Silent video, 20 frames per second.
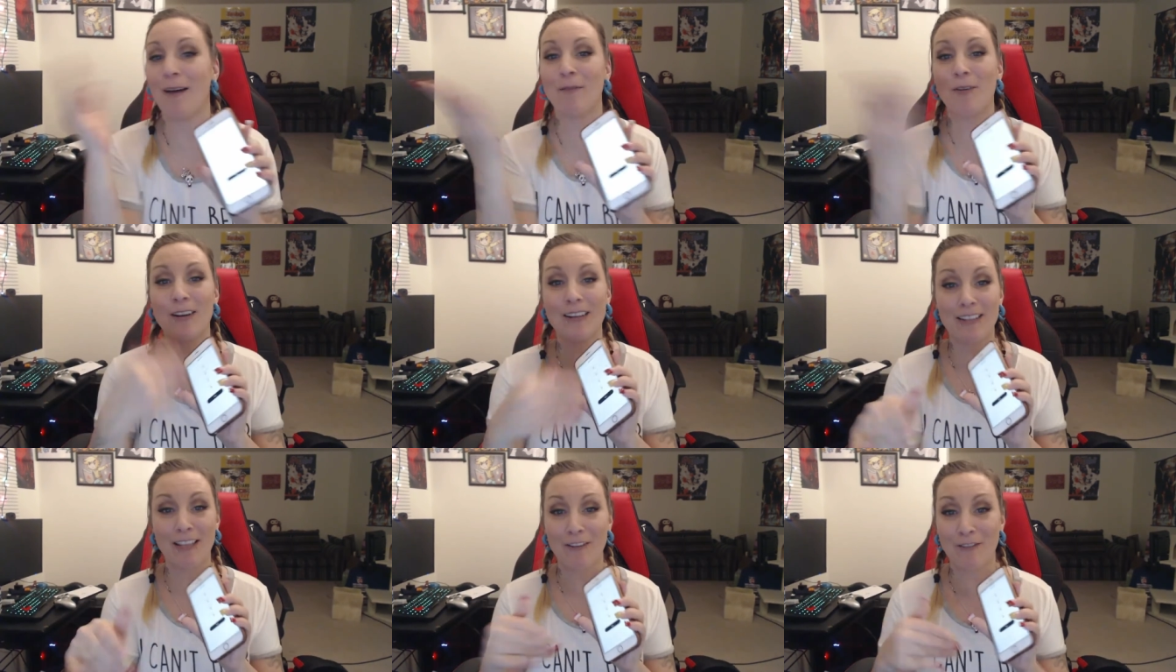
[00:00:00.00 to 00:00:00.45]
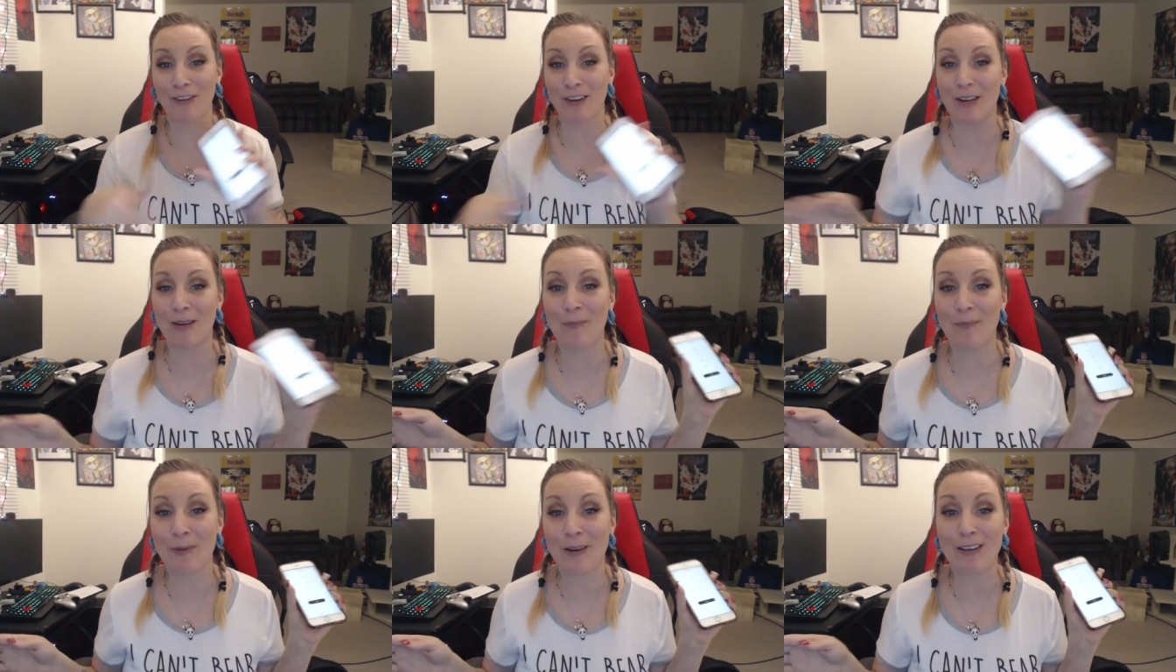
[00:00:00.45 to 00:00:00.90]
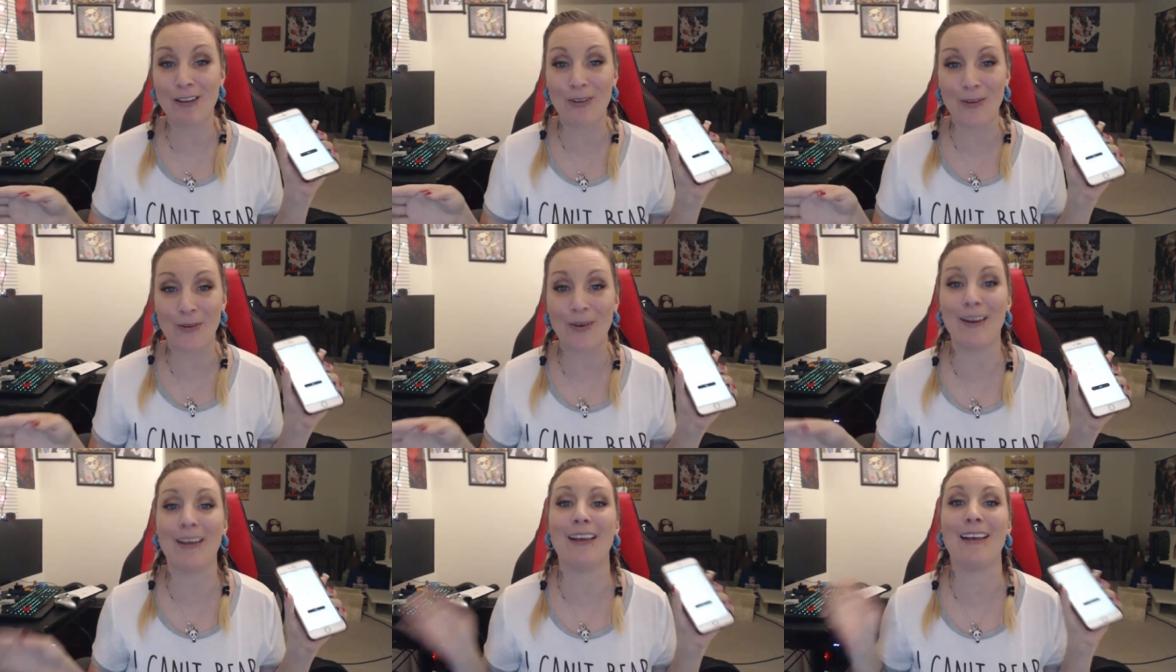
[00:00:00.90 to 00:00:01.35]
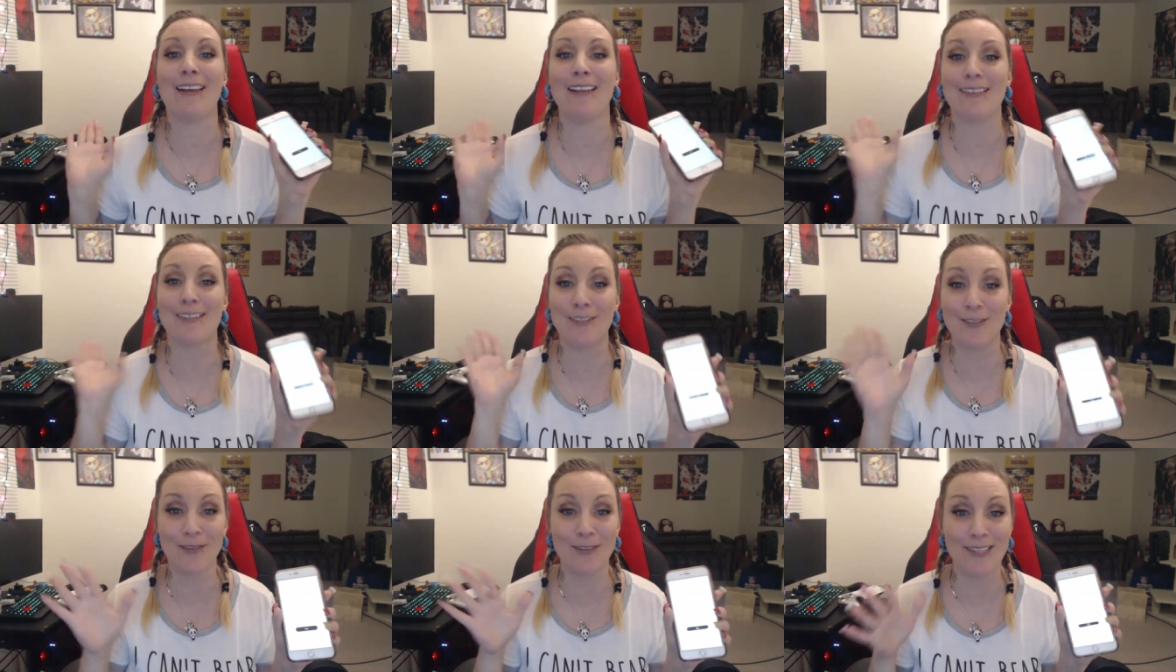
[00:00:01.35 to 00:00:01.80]
I'm going to definitely be doing it
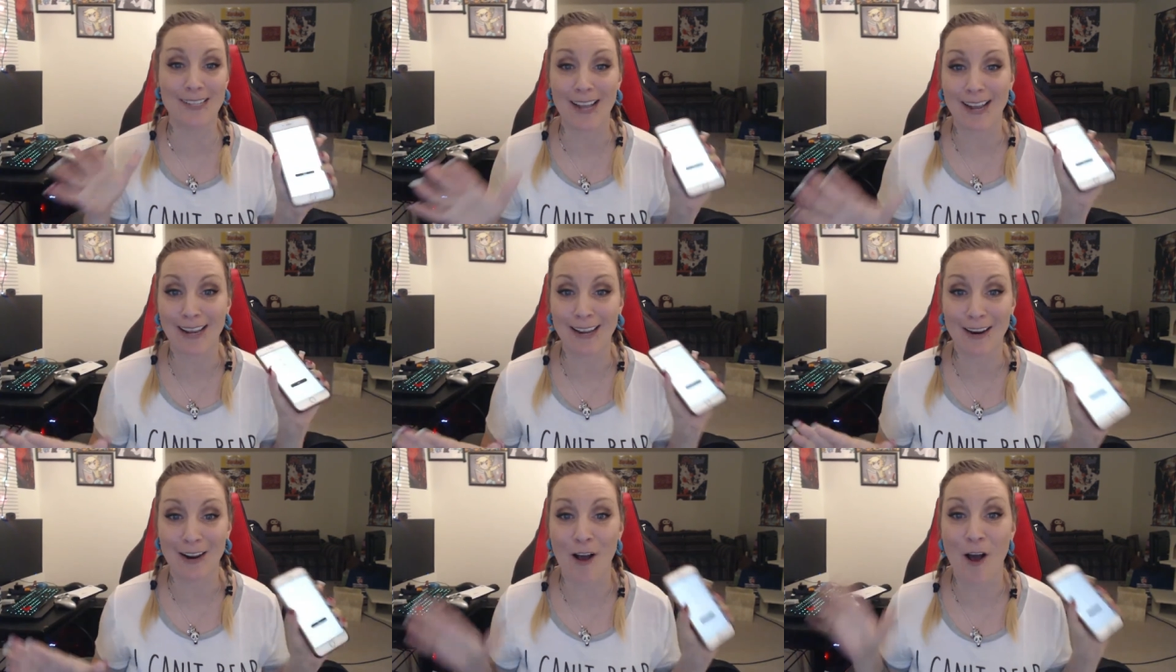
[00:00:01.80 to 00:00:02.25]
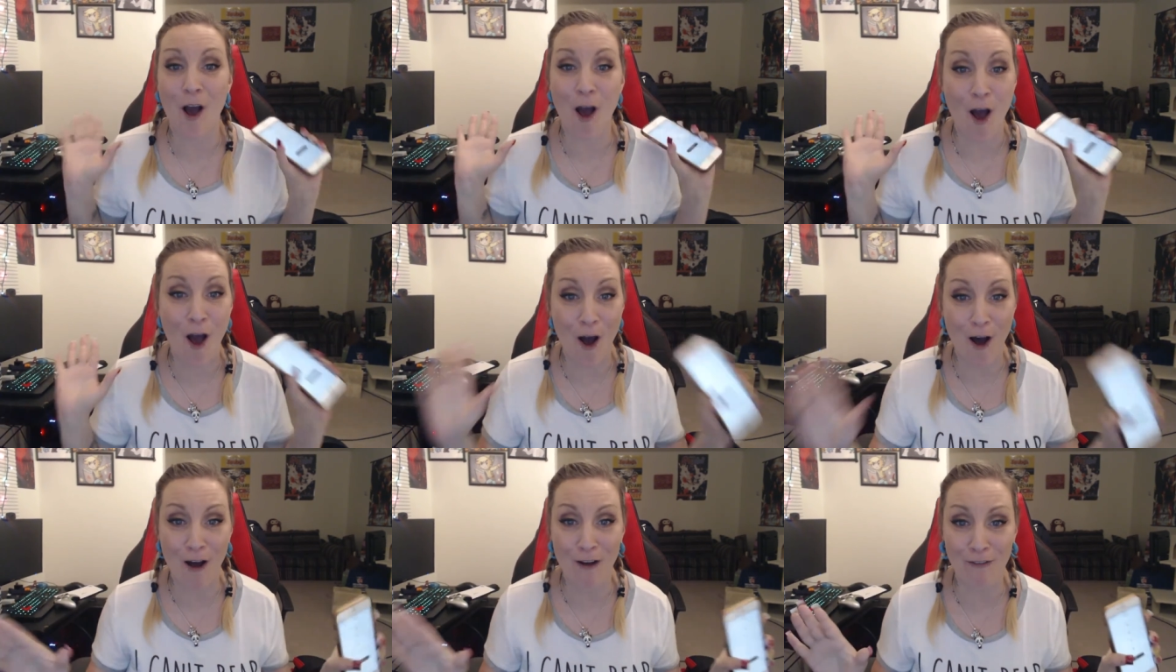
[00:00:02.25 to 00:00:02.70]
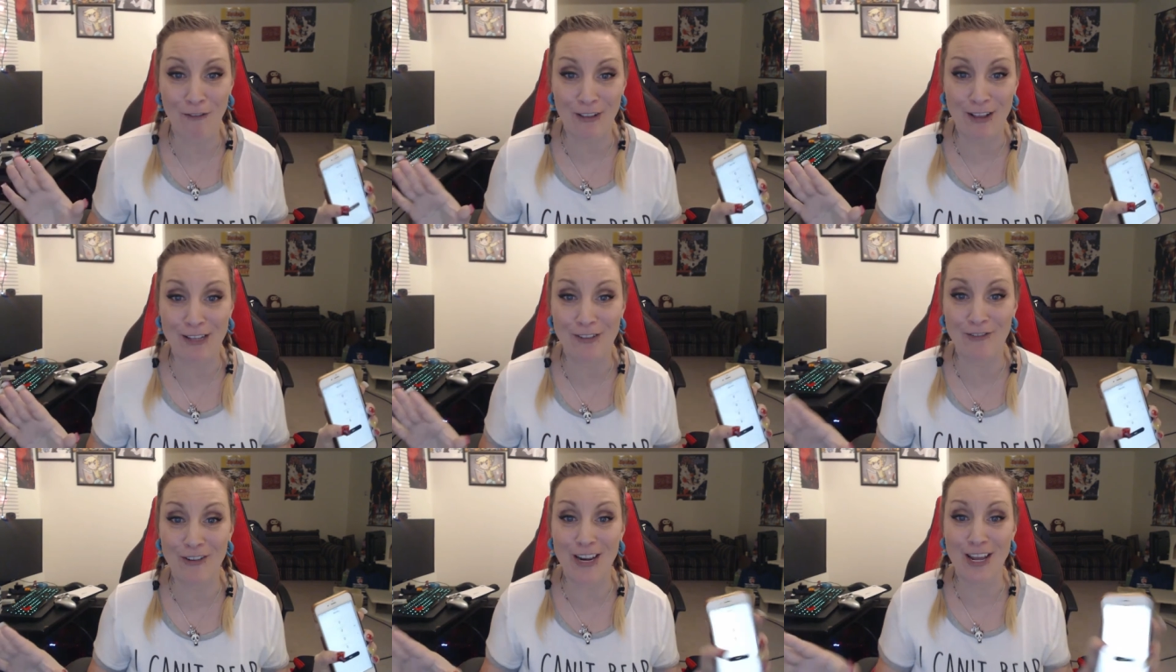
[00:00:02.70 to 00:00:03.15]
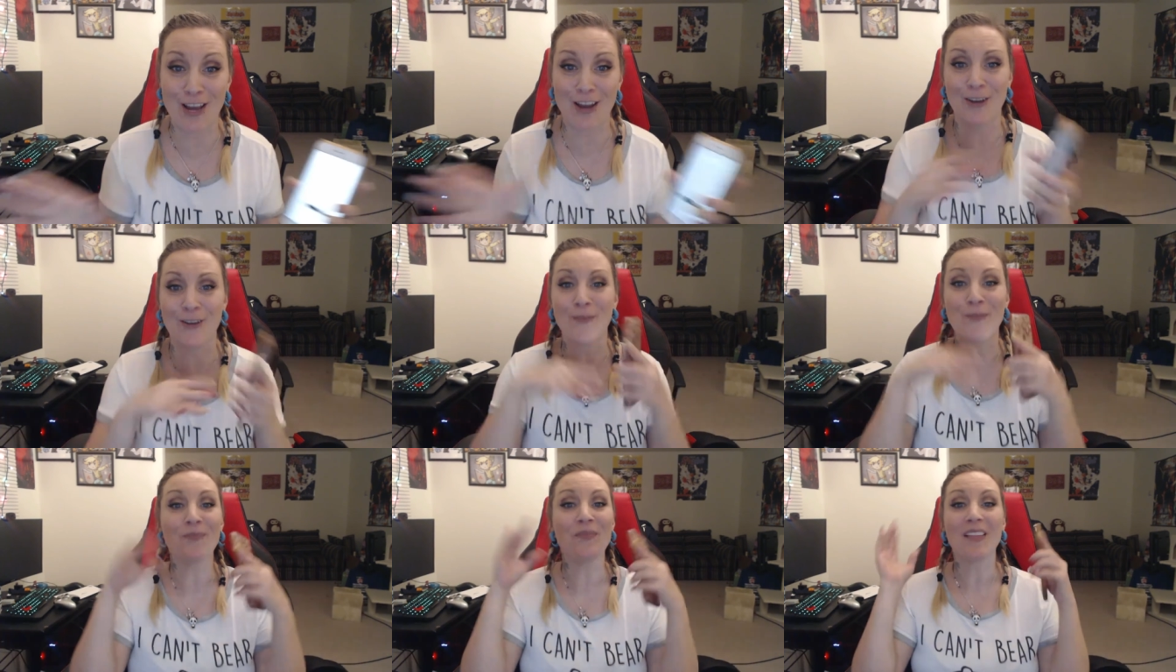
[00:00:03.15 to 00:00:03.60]
as soon as I get off this
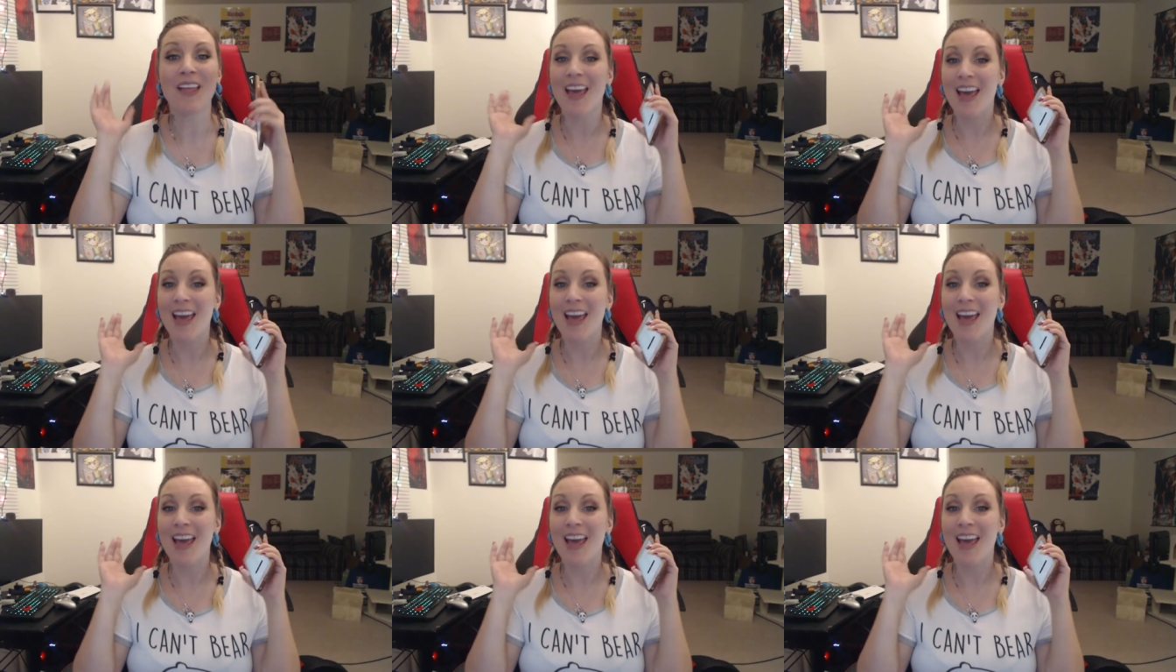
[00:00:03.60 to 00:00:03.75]
video